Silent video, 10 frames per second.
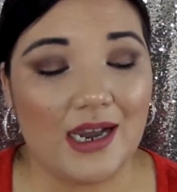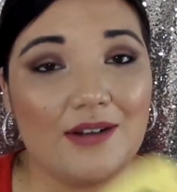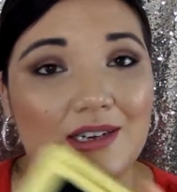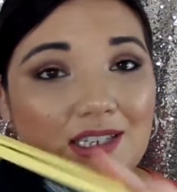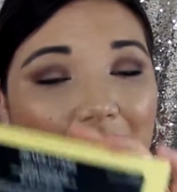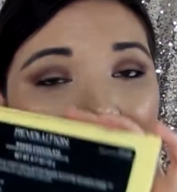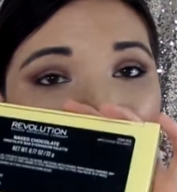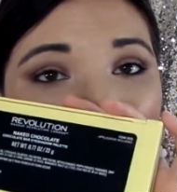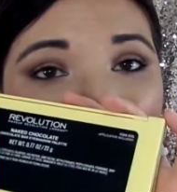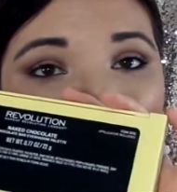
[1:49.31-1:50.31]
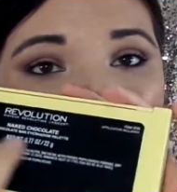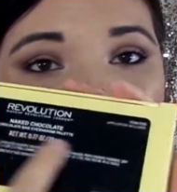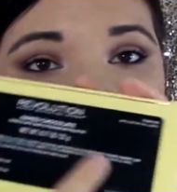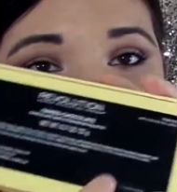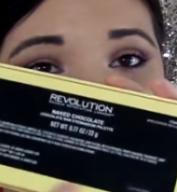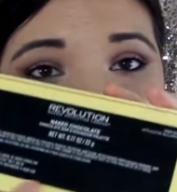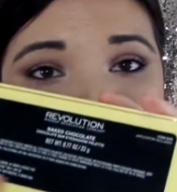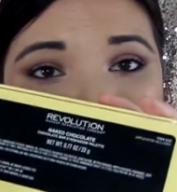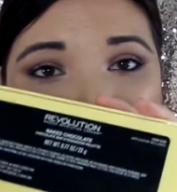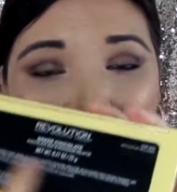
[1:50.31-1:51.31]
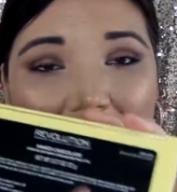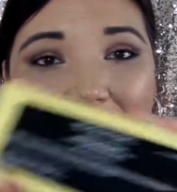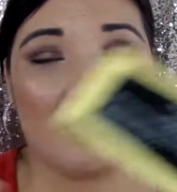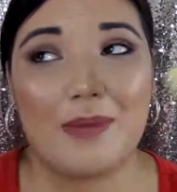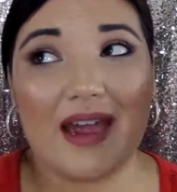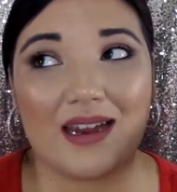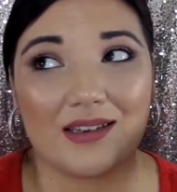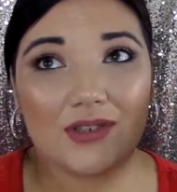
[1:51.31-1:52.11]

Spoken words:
I wish they would put the names on the back.